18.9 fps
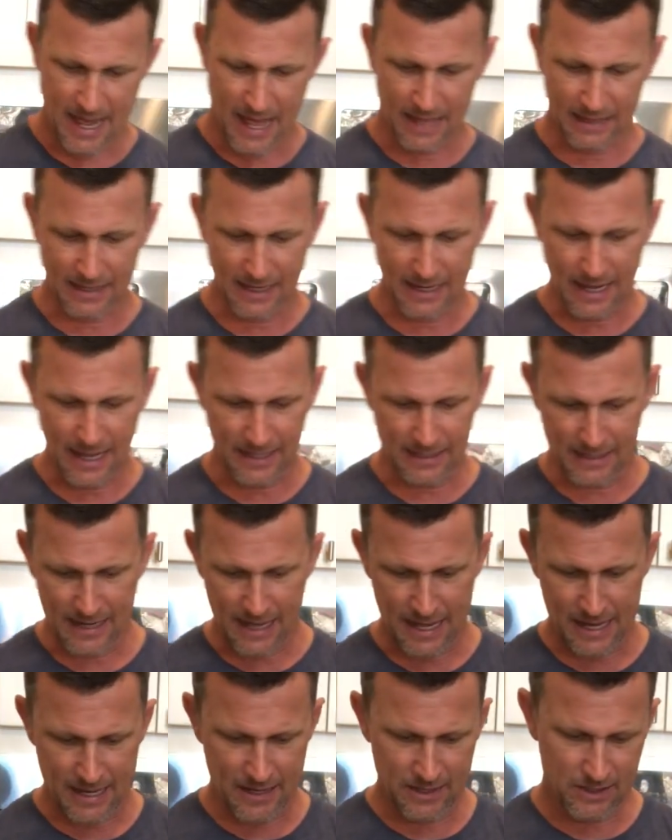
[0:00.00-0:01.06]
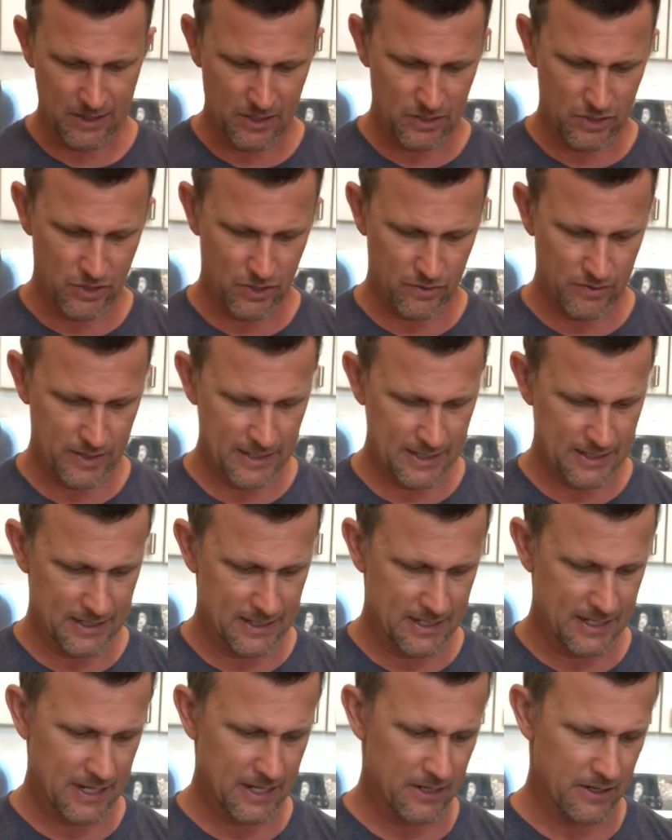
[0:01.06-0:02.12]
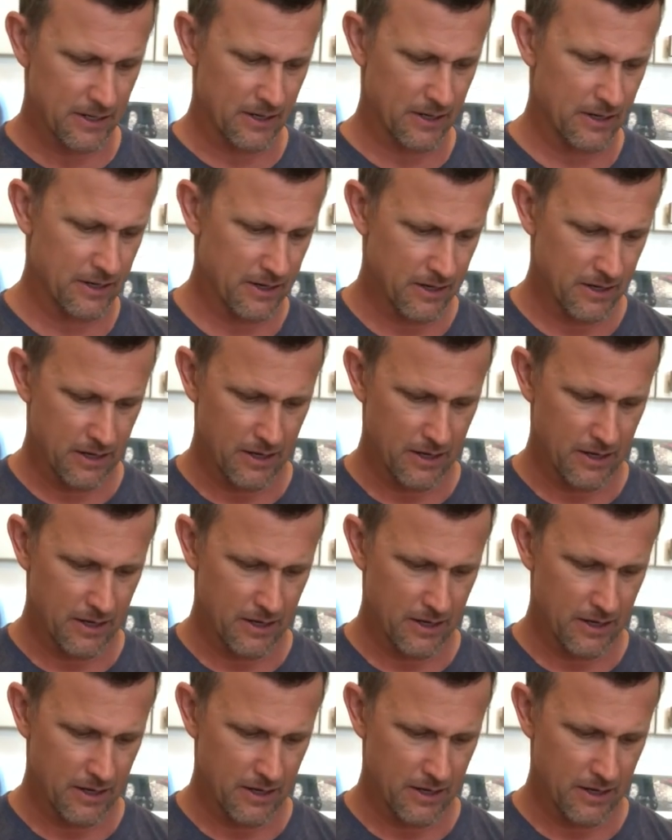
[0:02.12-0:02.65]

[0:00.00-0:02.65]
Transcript: And then at night, during dinner,